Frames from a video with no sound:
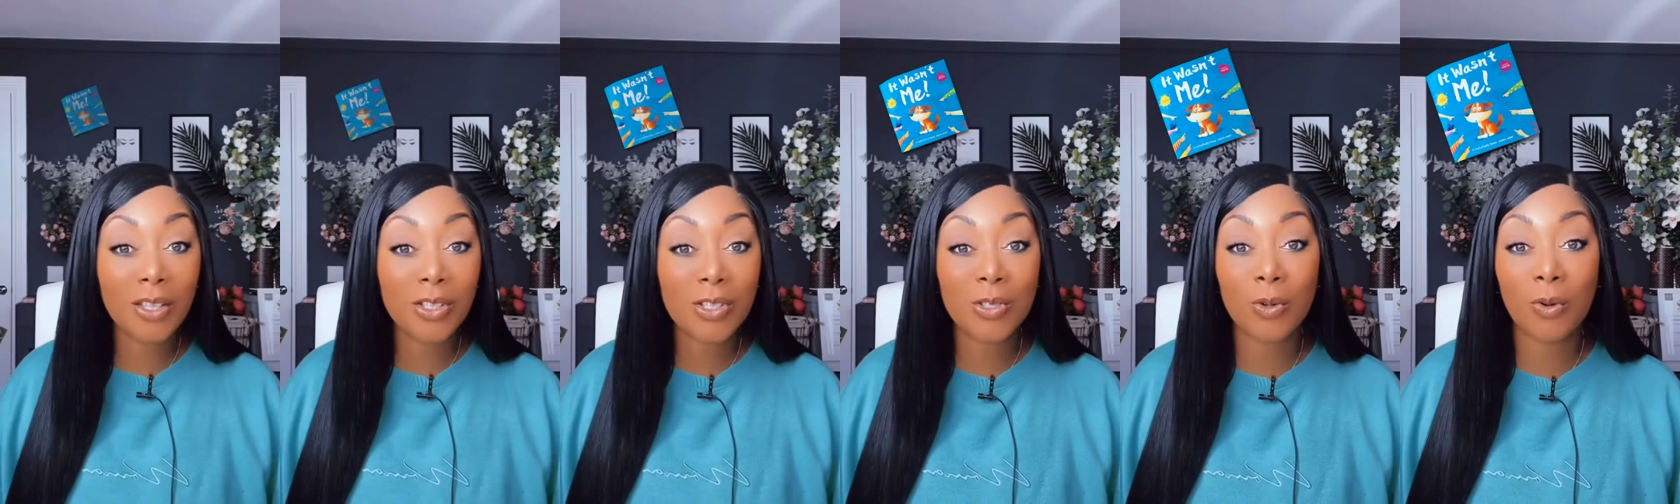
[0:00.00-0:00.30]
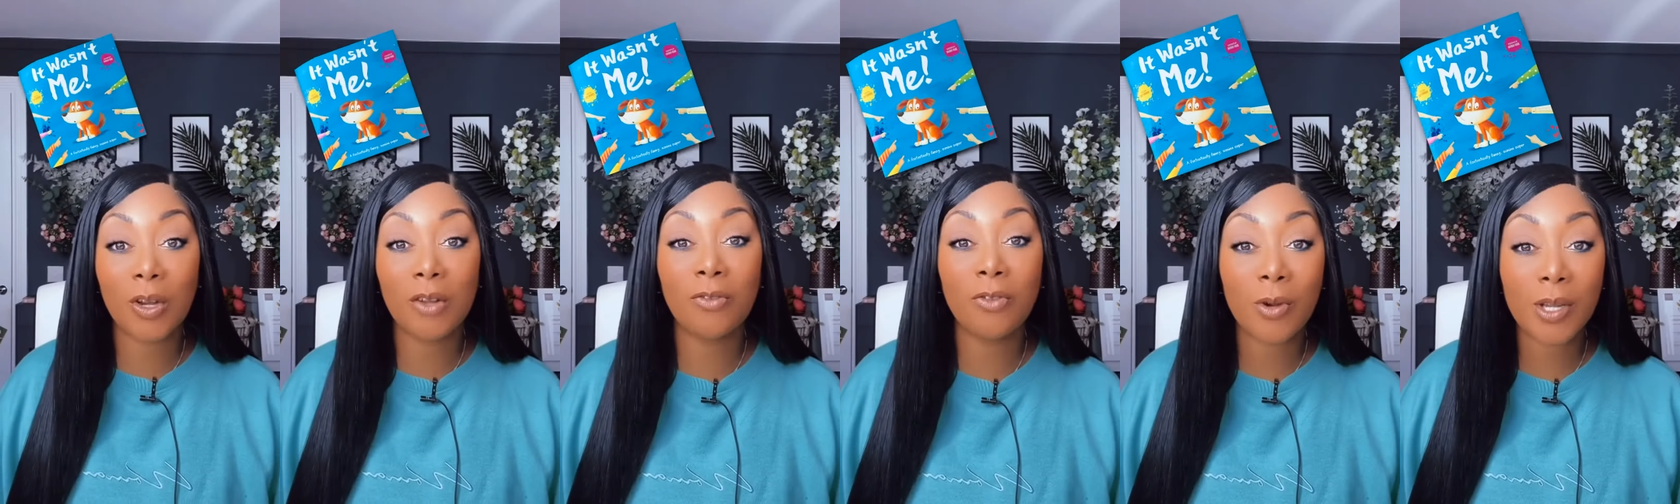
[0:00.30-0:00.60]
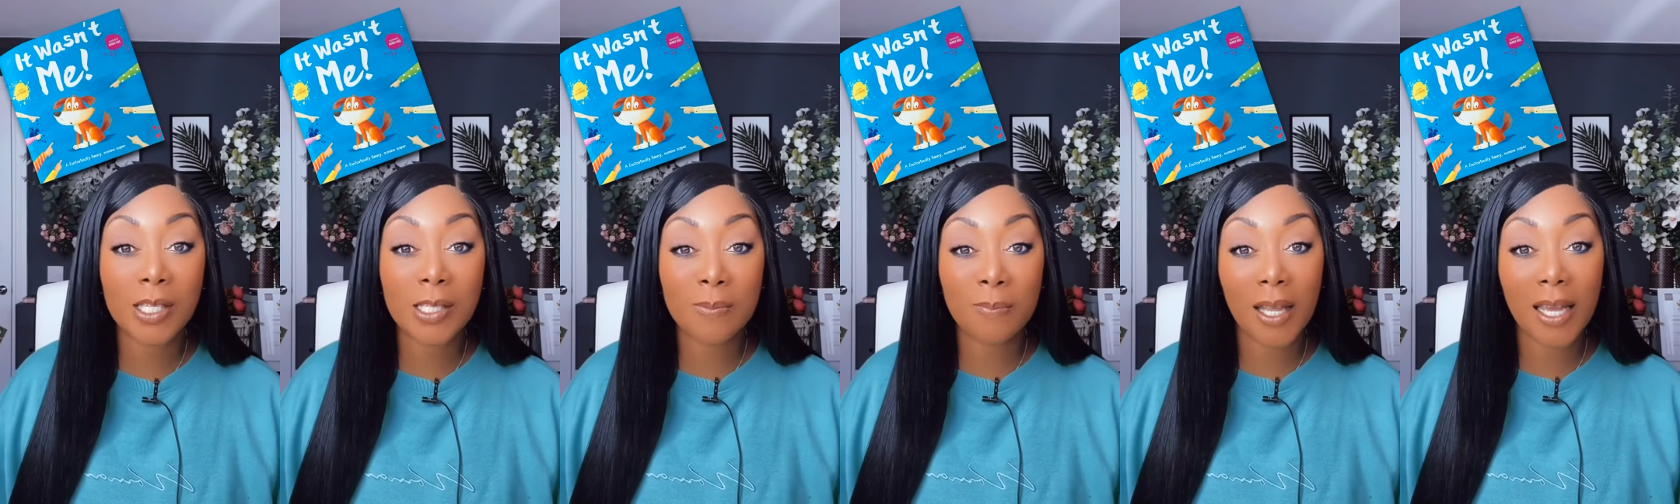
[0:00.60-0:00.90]
story for
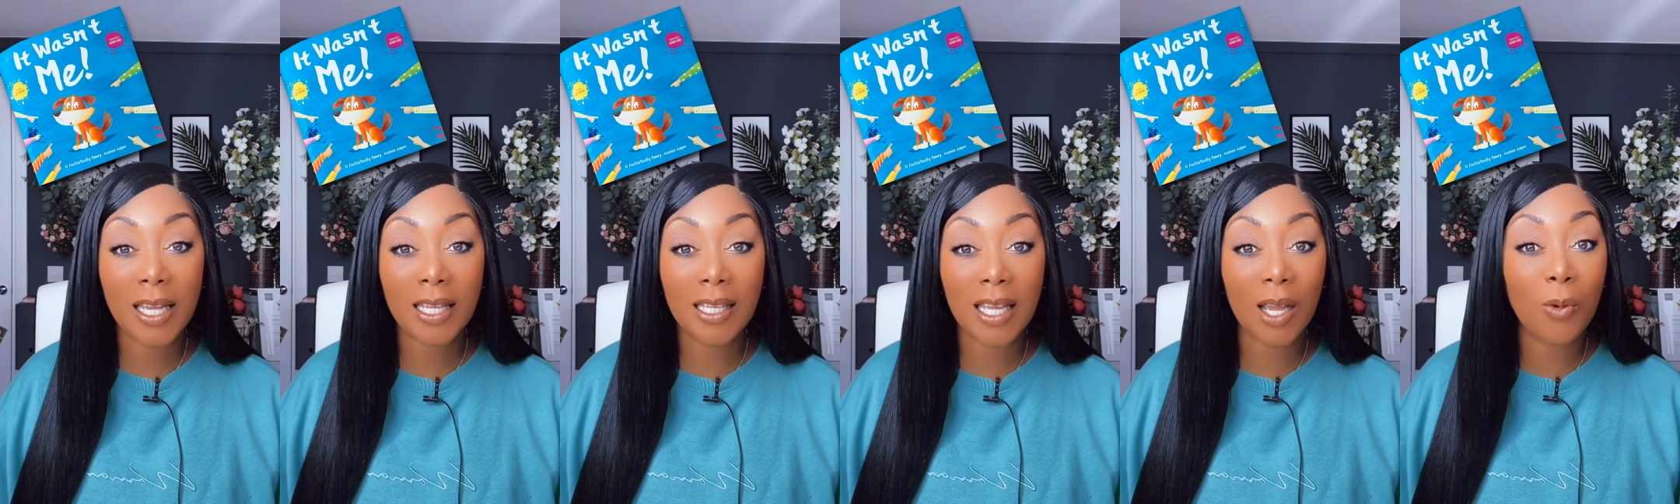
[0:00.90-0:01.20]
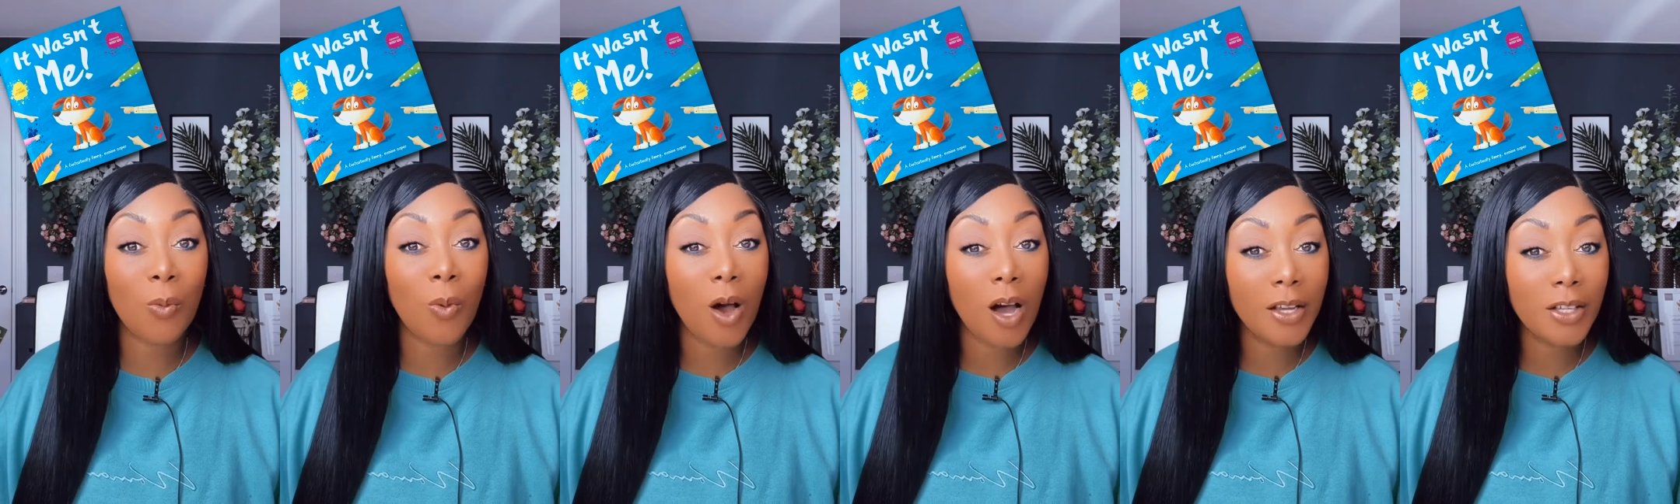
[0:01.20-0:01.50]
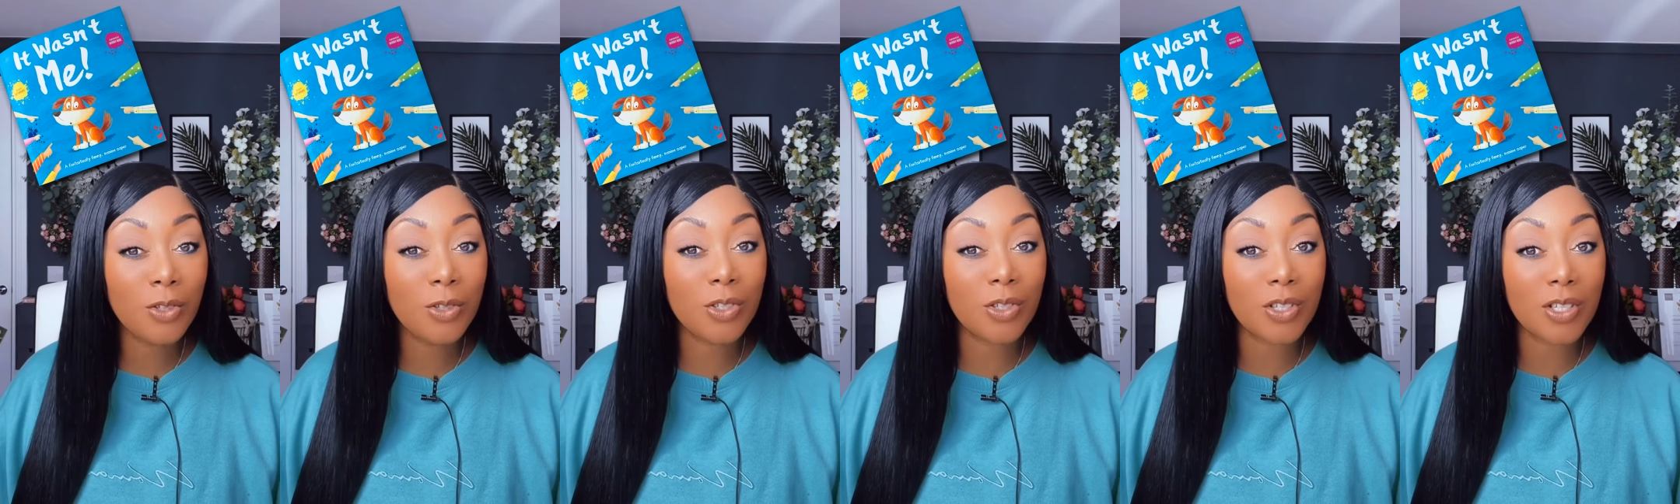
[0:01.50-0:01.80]
explaining why
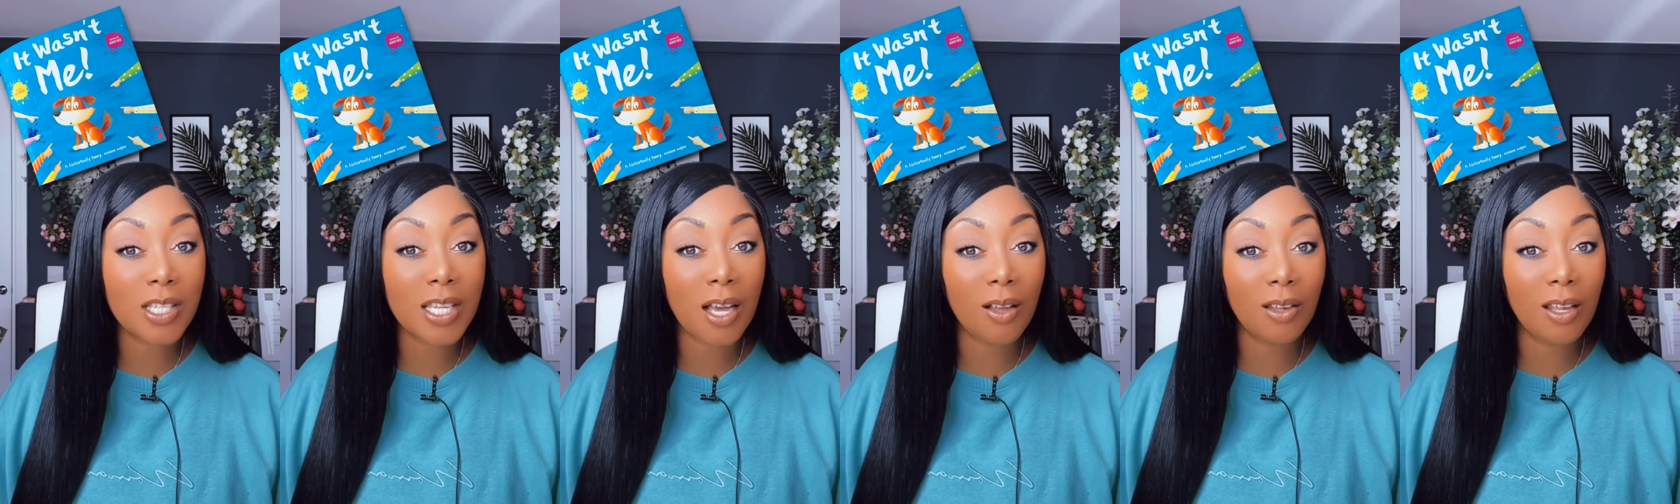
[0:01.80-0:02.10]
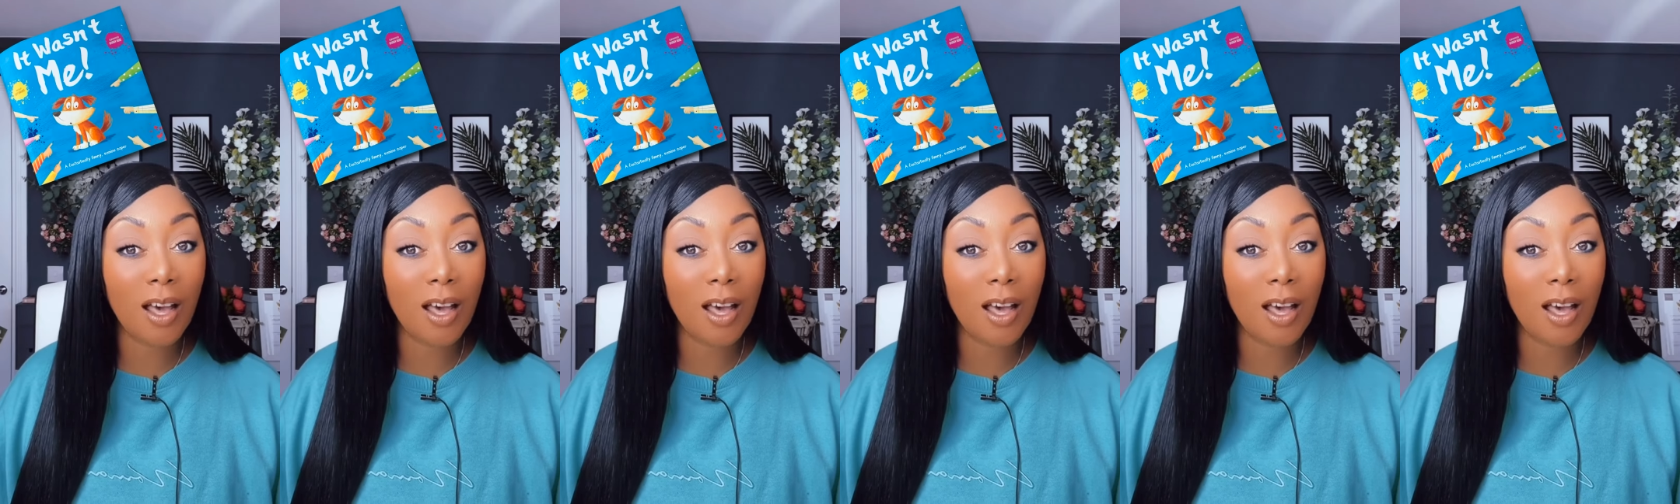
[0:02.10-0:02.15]
you shouldn't tell